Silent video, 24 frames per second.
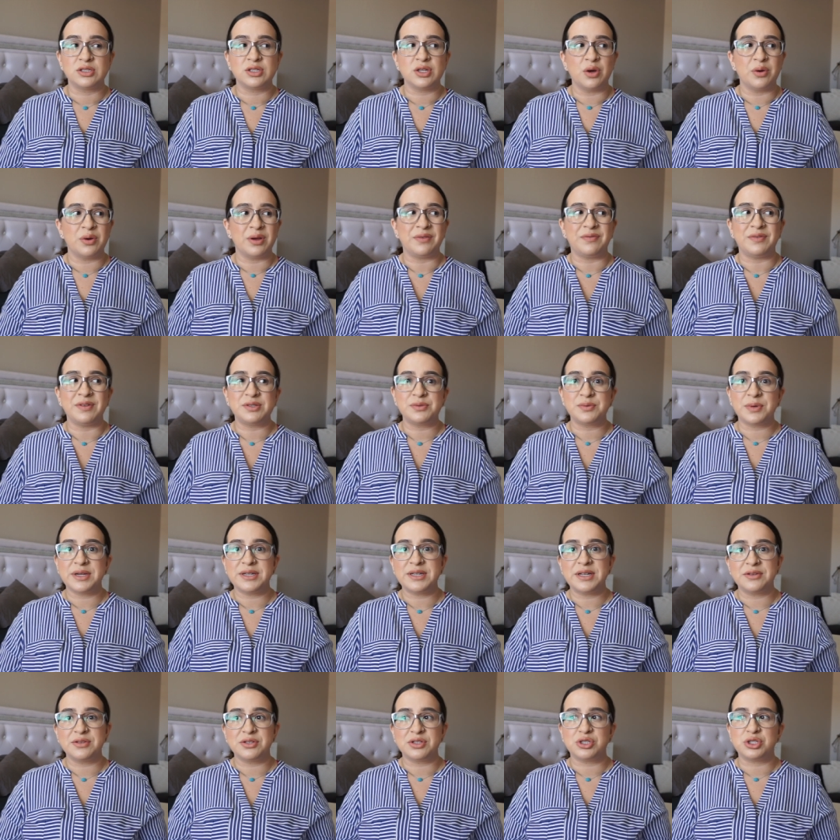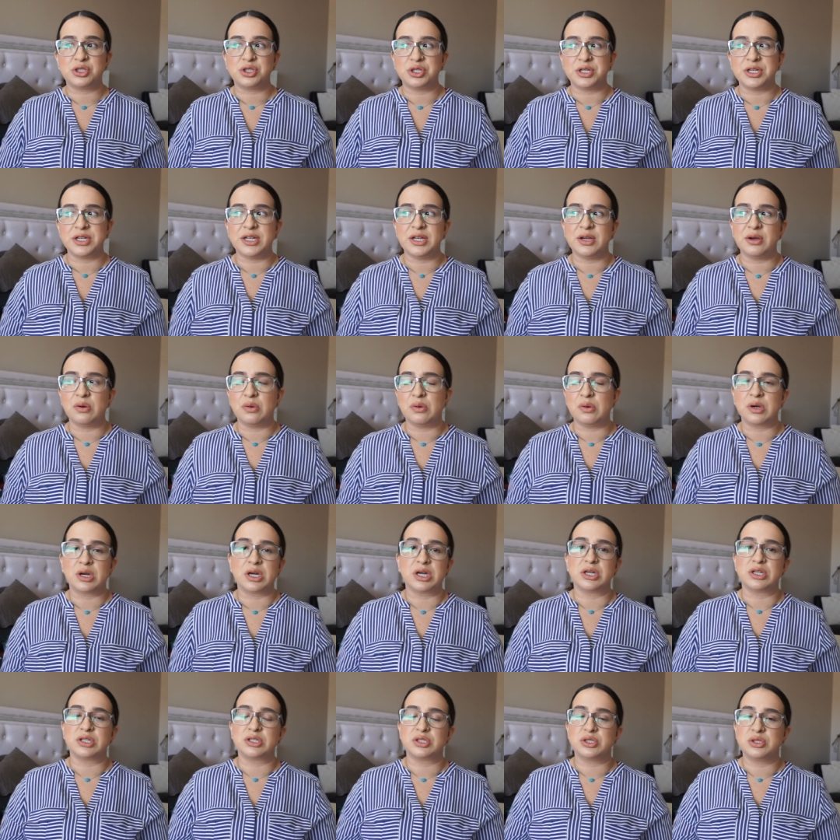So if it's right down the street
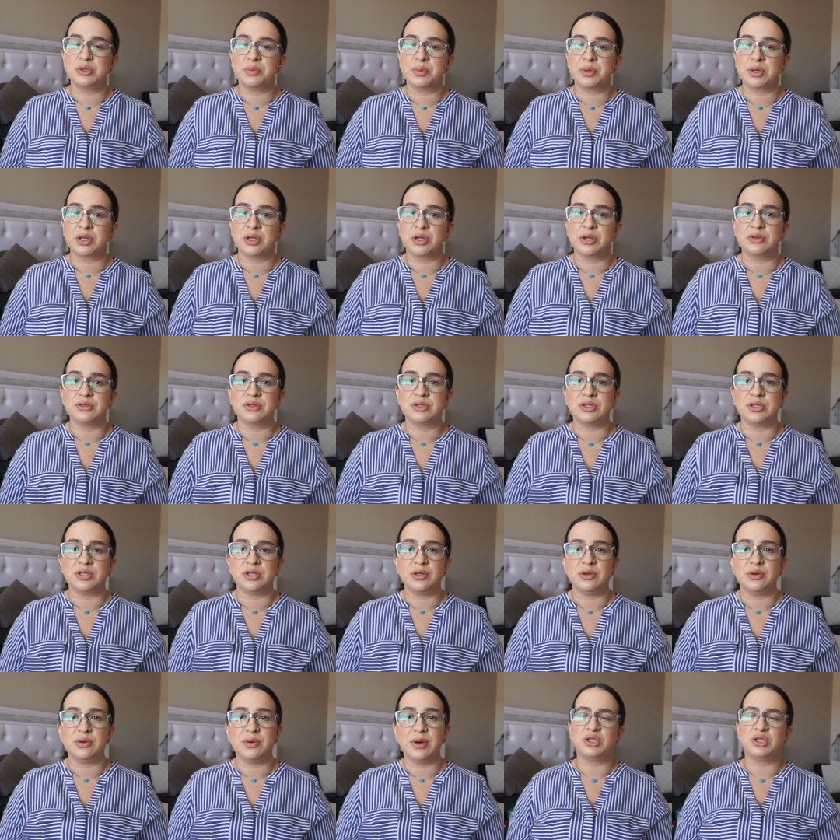or super close to you,